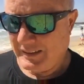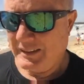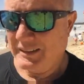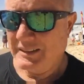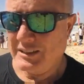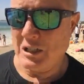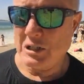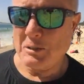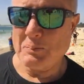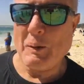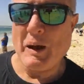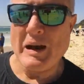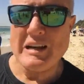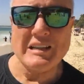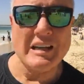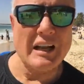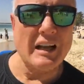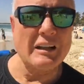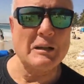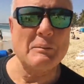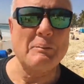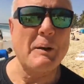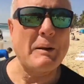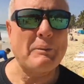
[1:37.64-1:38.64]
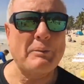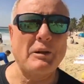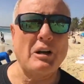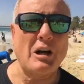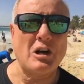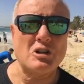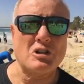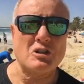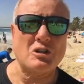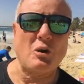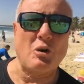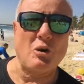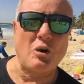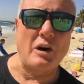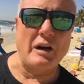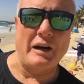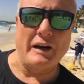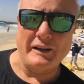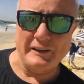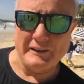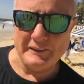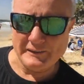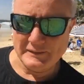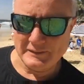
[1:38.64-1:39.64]
Just by telling people our story.
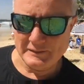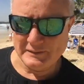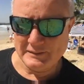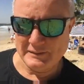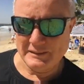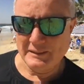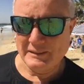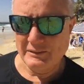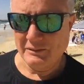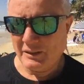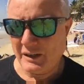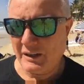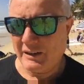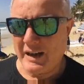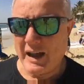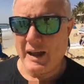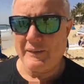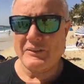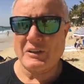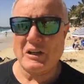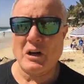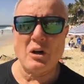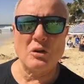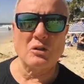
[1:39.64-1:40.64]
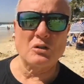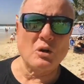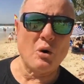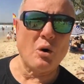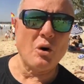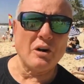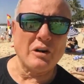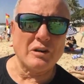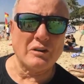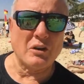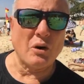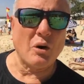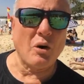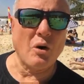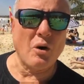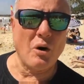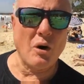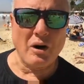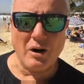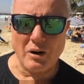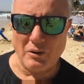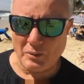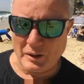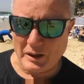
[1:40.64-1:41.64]
We don't have to go door to
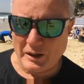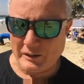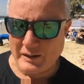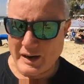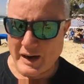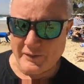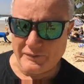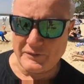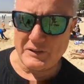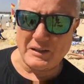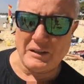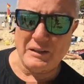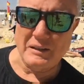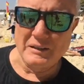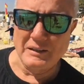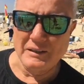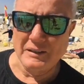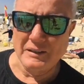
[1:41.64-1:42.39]
door. We don't have to,